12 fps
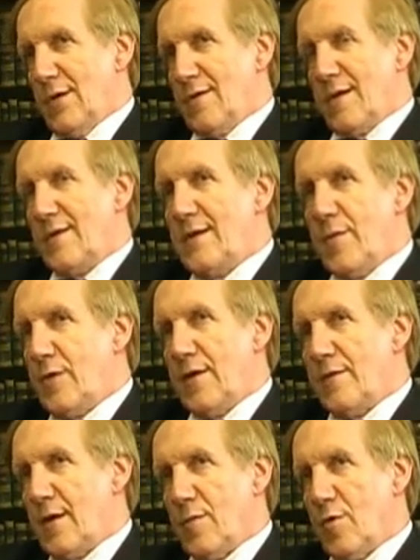
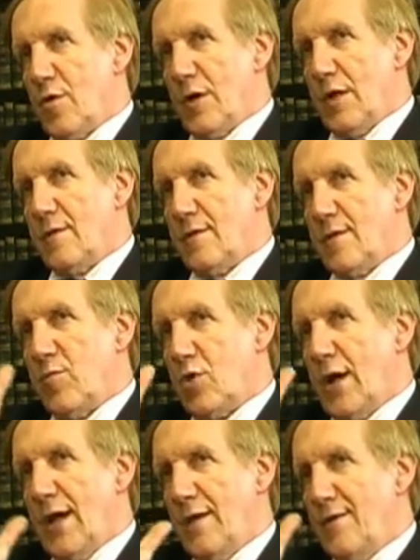accepted somehow as the
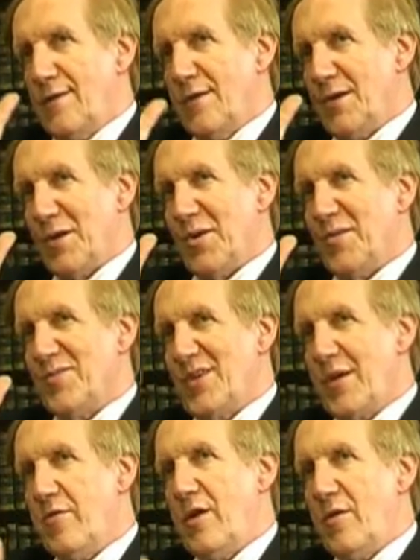price of
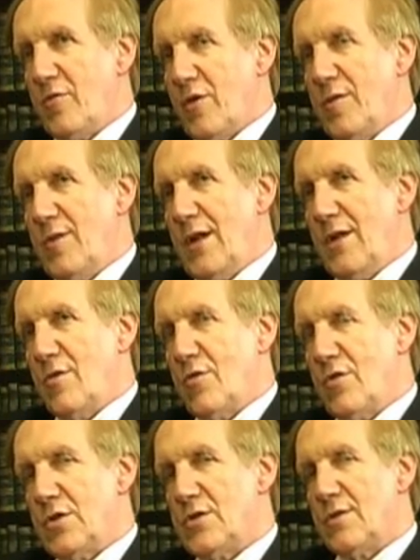giving free will to
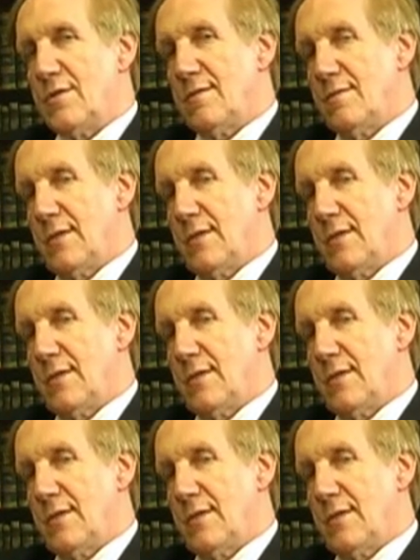creatures.